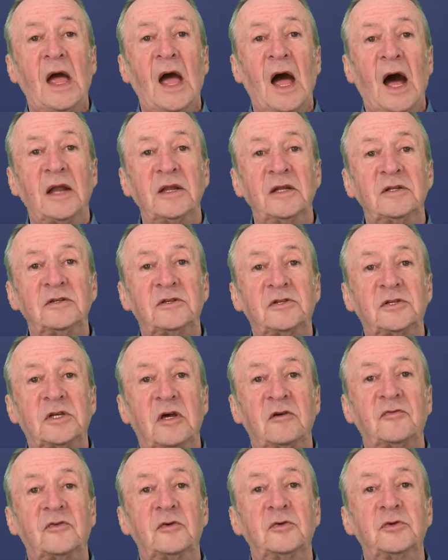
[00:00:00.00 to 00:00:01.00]
and in
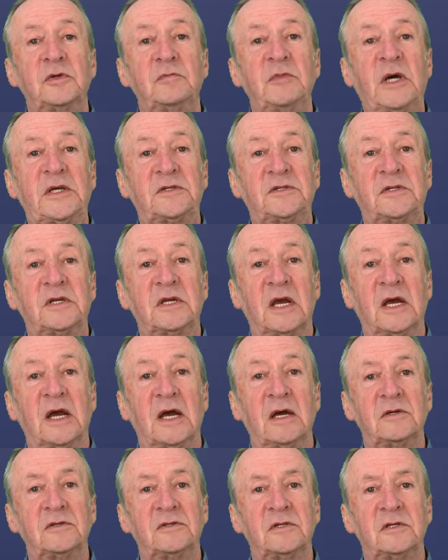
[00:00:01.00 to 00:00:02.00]
several domestic
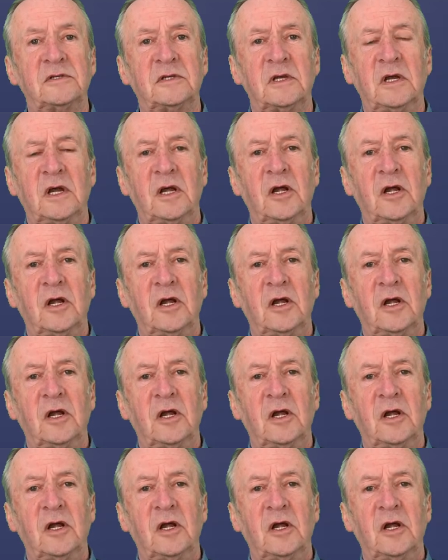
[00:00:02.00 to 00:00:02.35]
houses